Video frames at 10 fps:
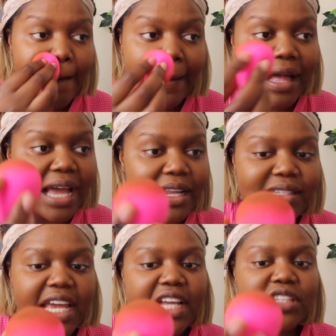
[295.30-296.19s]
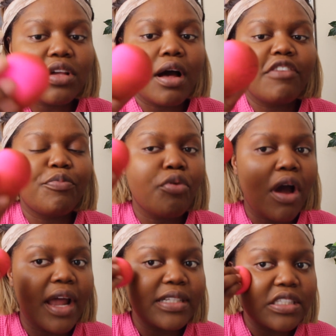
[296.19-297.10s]
it kind of takes off
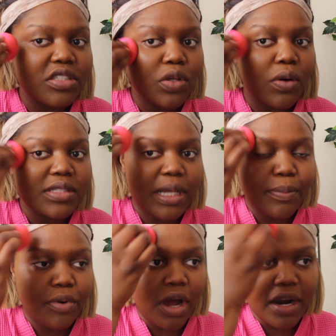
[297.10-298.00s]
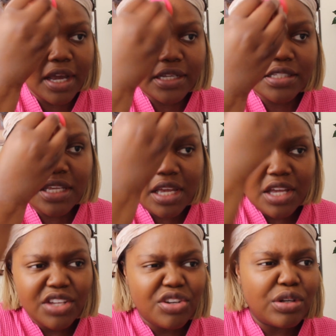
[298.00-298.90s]
product, it soaks up product,
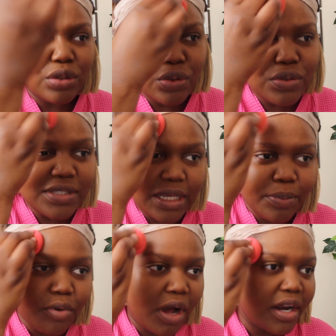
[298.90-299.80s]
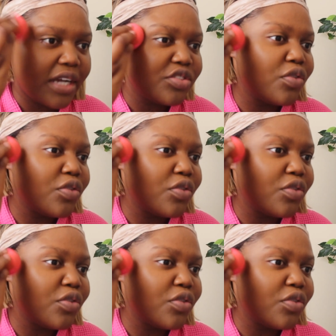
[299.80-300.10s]
you're losing product.